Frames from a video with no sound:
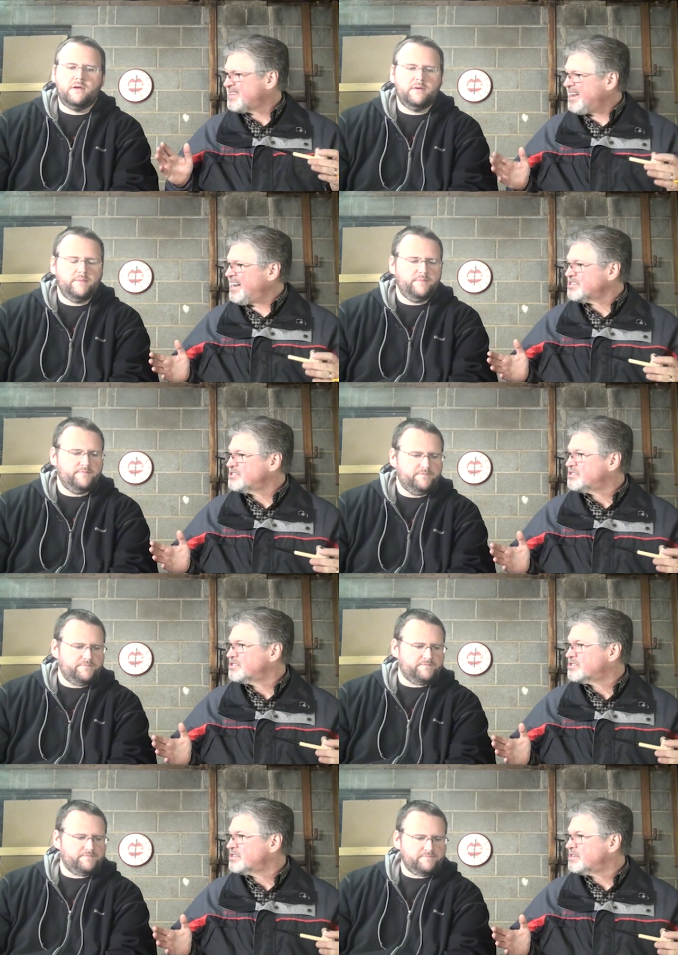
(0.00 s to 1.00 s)
Speaker 1: gosh, this
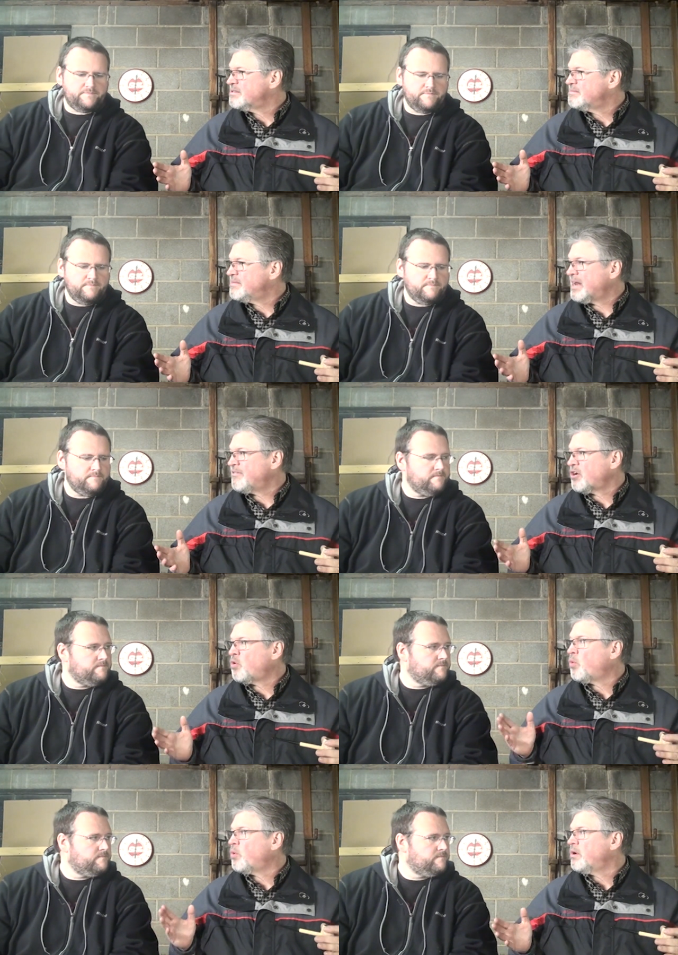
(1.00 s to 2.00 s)
is not even a
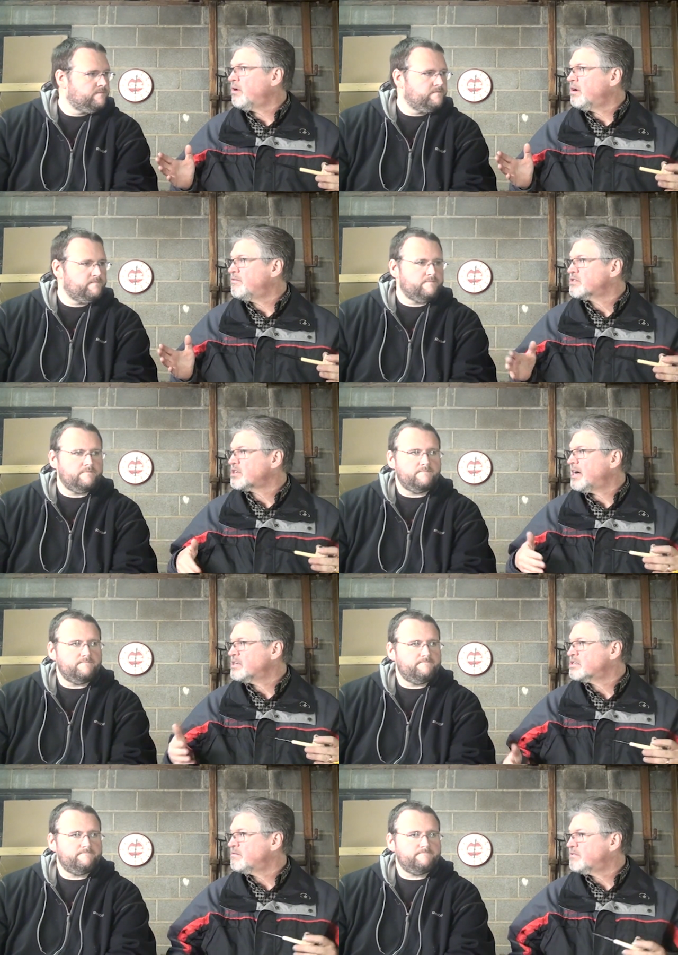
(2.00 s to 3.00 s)
quarter of the
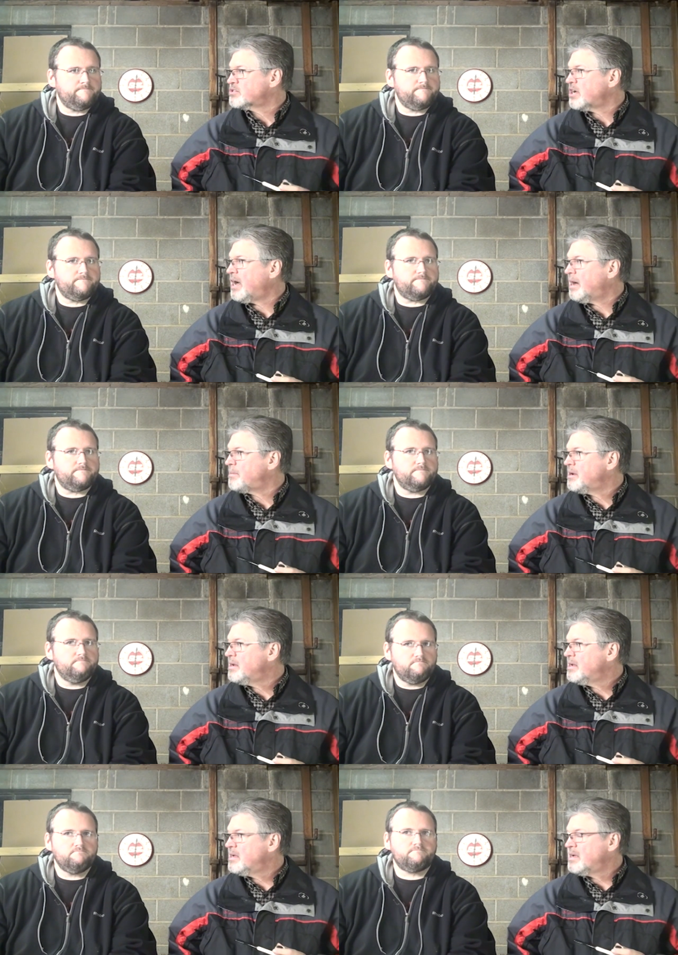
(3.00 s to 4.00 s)
size of the shop,
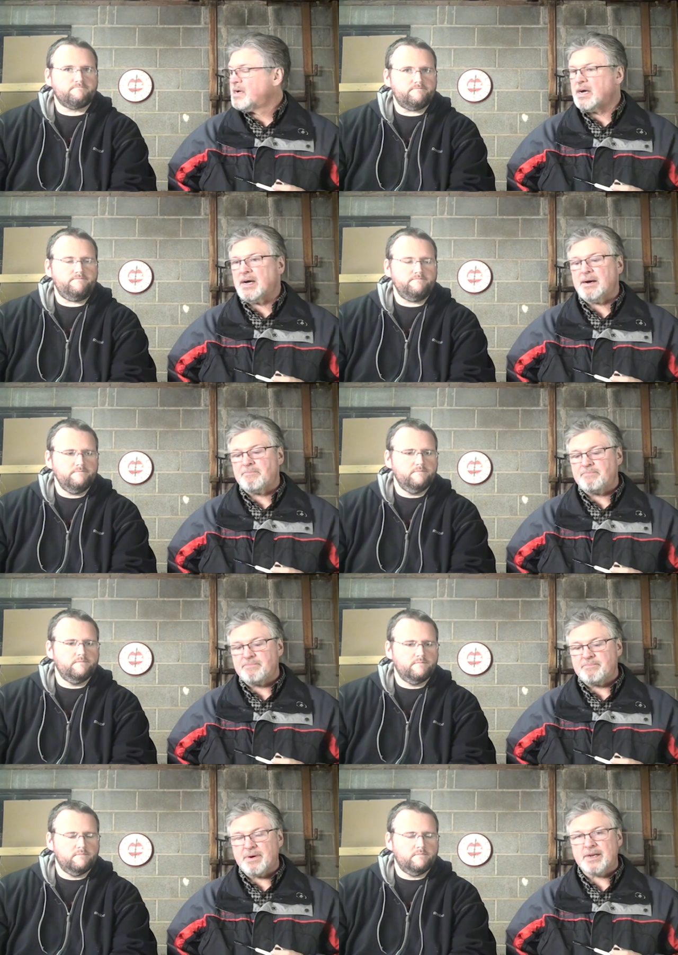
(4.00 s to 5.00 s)
um,
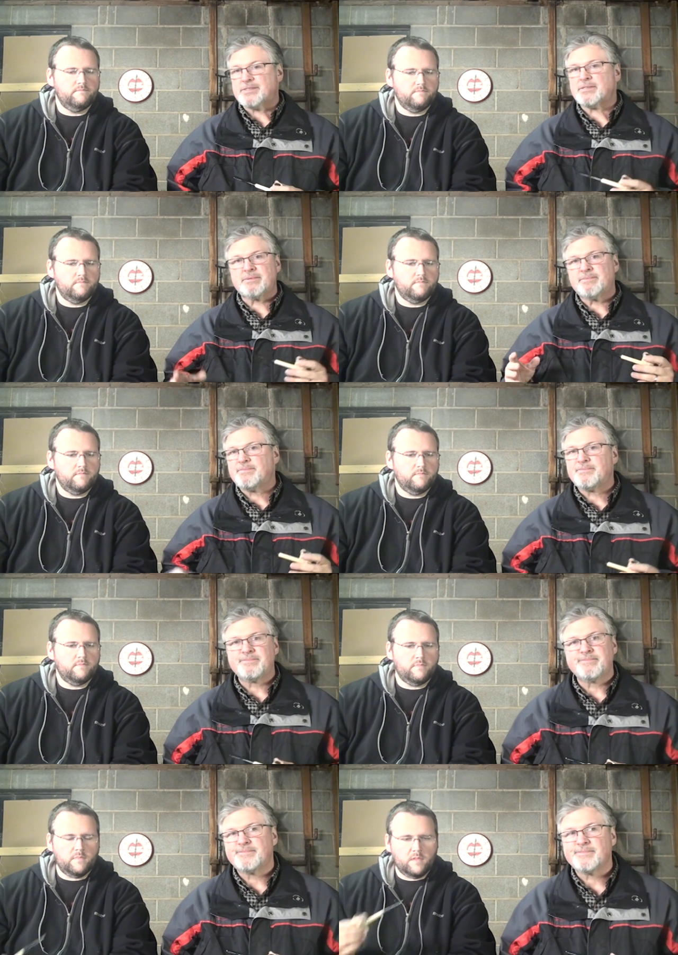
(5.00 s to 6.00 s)
but it's
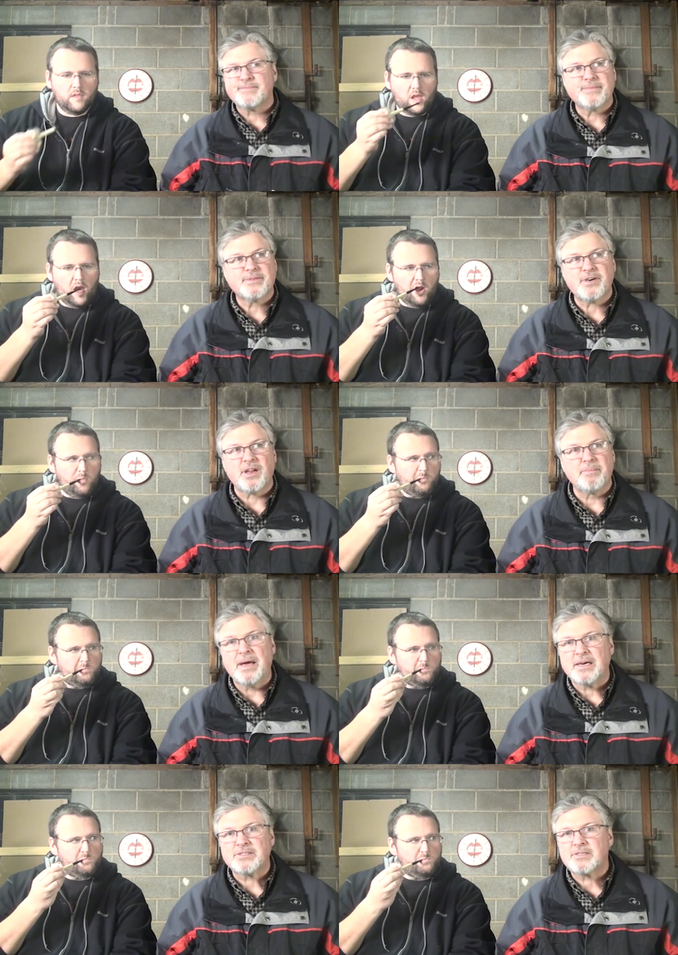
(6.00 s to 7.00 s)
it's all a
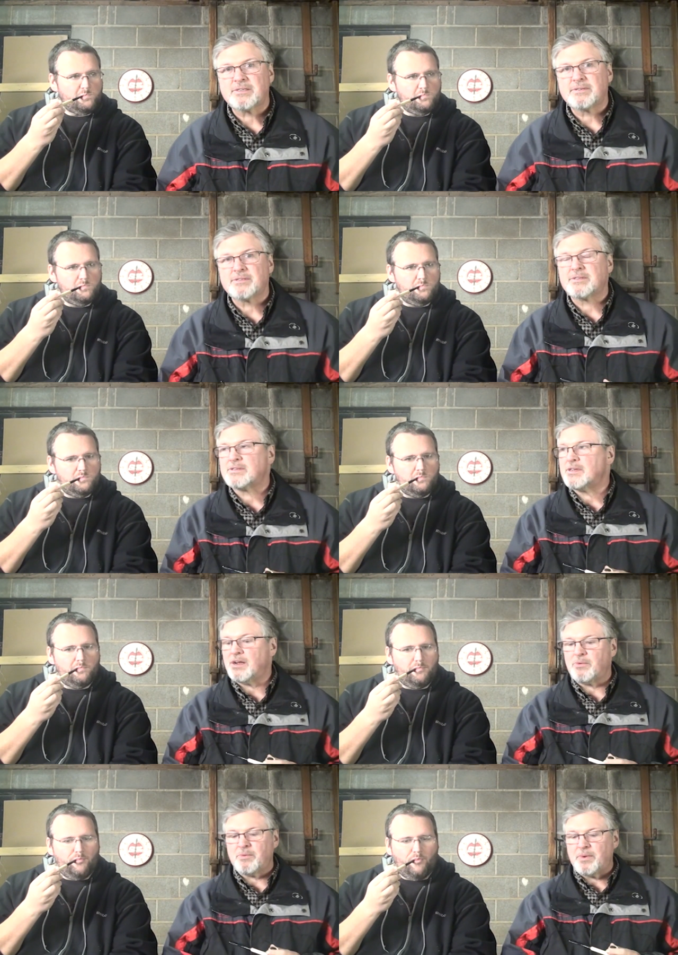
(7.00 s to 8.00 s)
mess. Mm-hmm. You
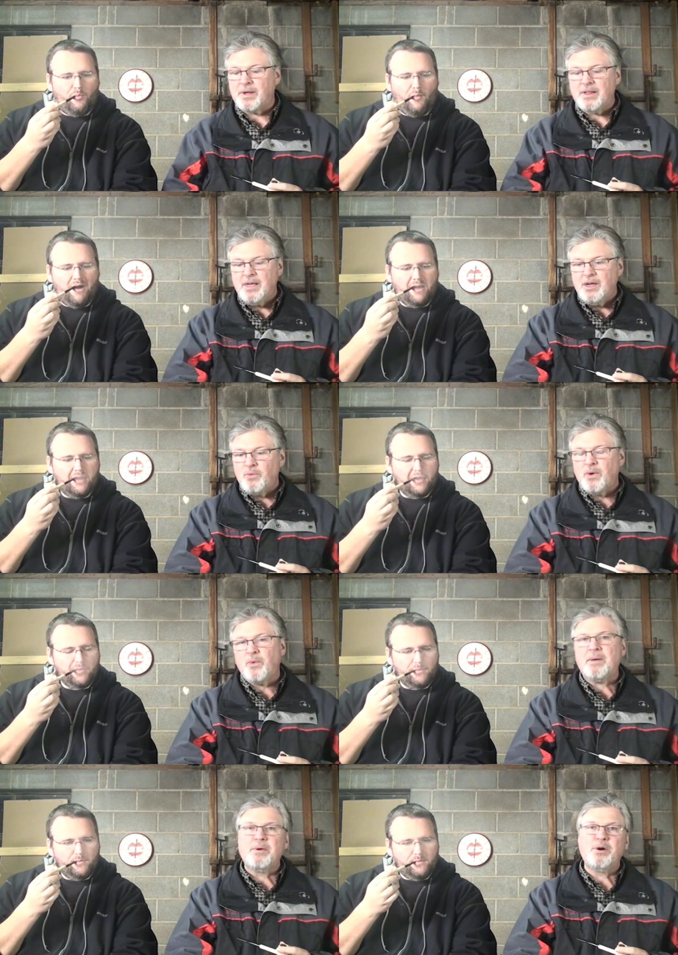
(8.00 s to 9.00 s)
know, when we when
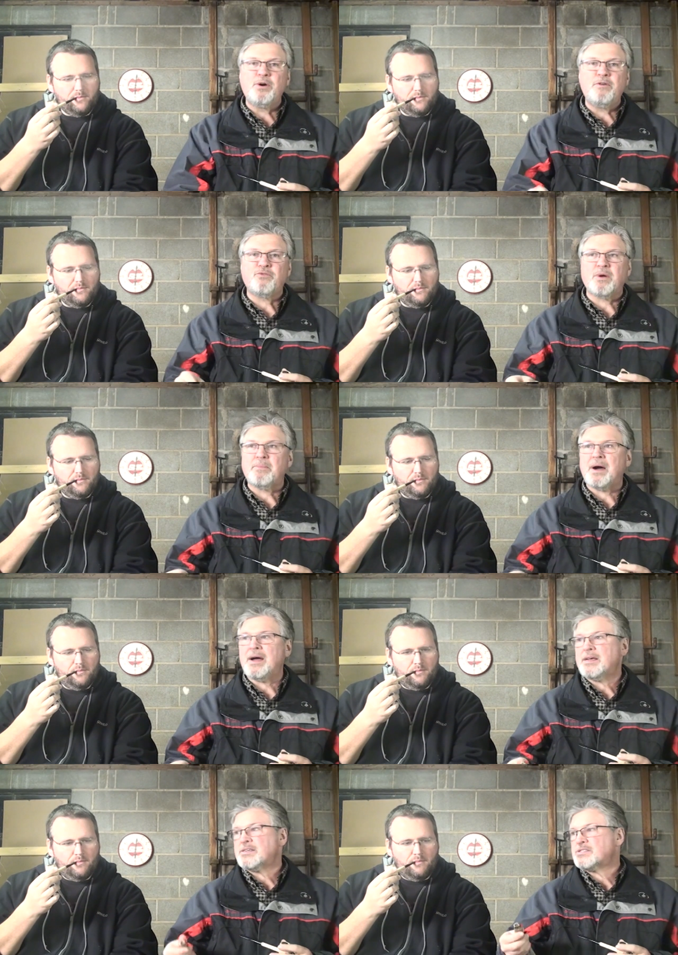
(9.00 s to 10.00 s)
we moved, when
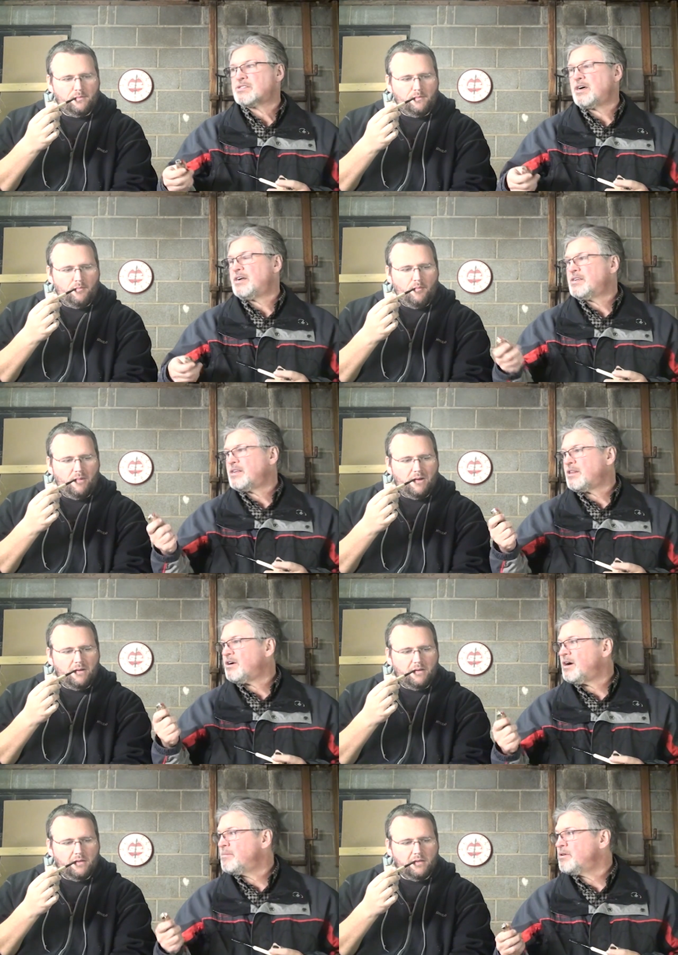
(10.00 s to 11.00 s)
my
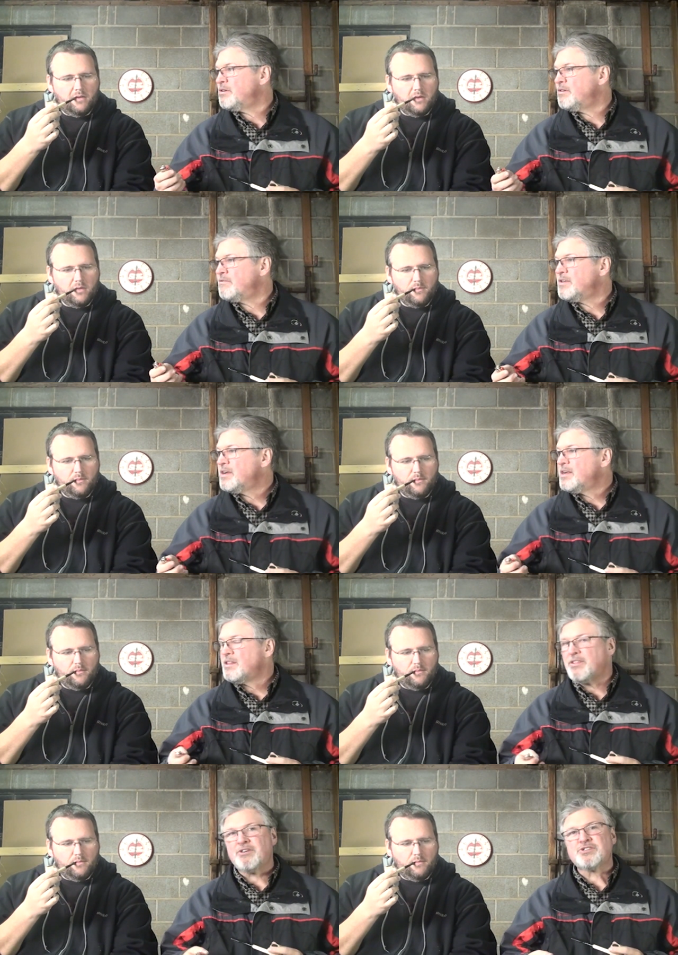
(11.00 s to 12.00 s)
son-in-law moved,
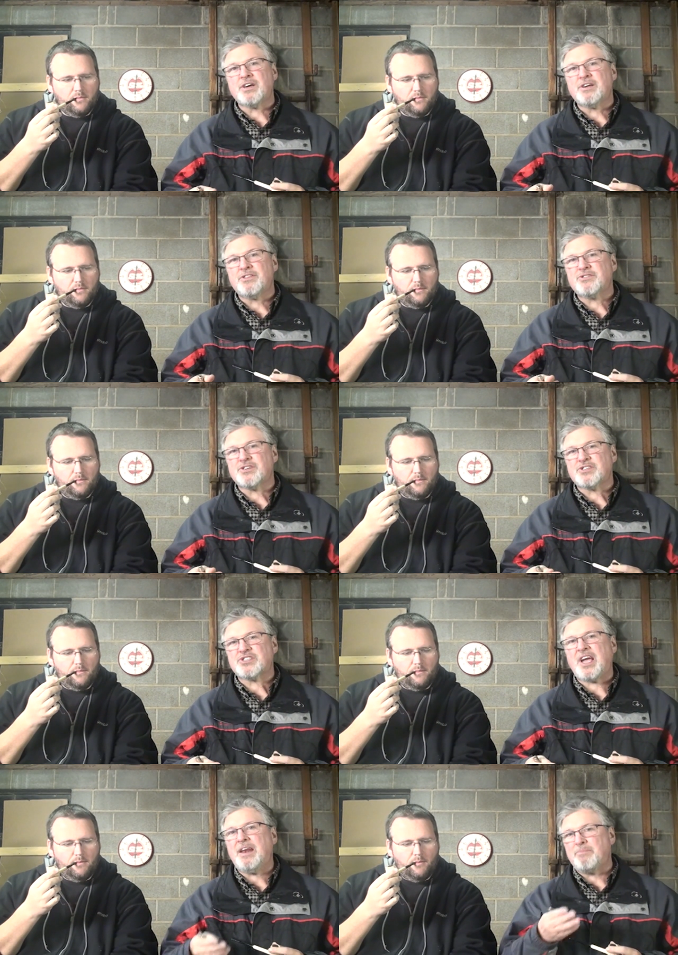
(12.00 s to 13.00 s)
there's a there's a
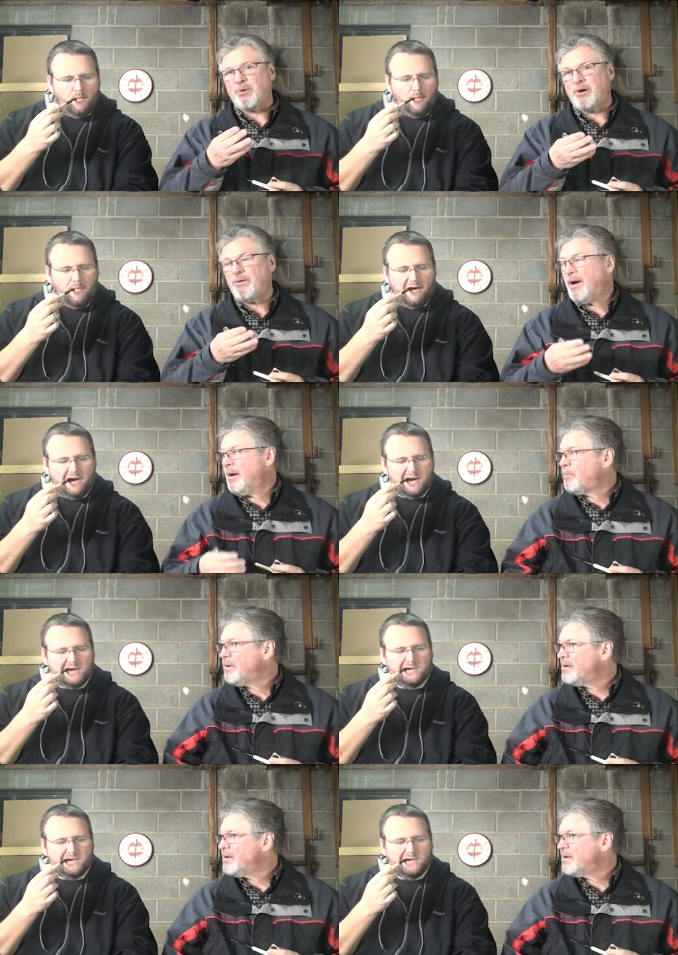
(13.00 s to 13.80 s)
skateboard ramp